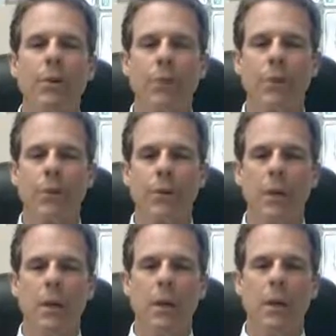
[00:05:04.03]
food,
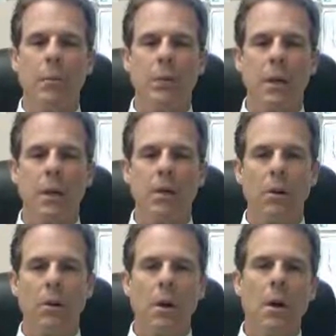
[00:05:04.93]
in
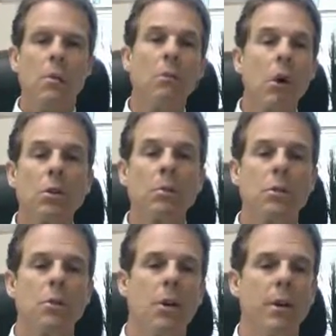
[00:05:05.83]
particular multiple
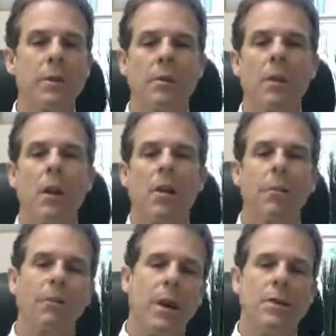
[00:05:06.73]
servings of
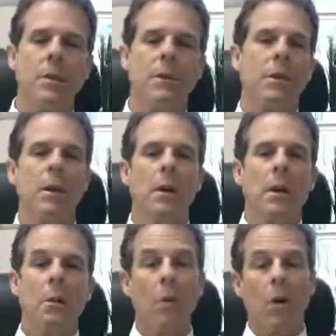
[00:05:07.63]
colorful veggies.
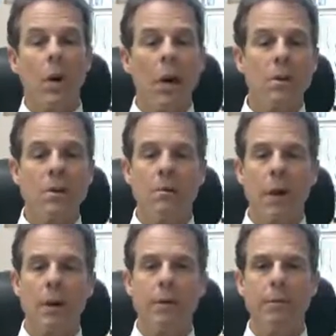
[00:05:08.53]
The more colors, the
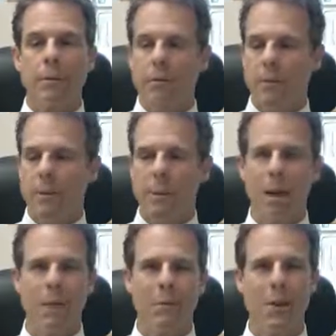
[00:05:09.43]
better.
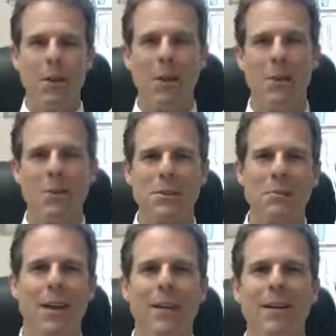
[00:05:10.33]
The more colors, the
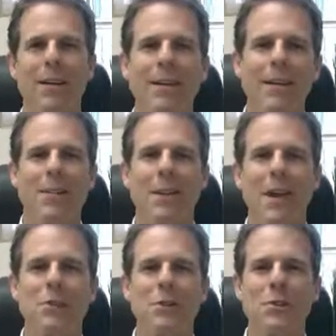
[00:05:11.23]
better.
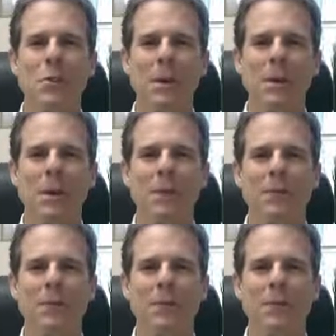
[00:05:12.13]
Thanks for joining me.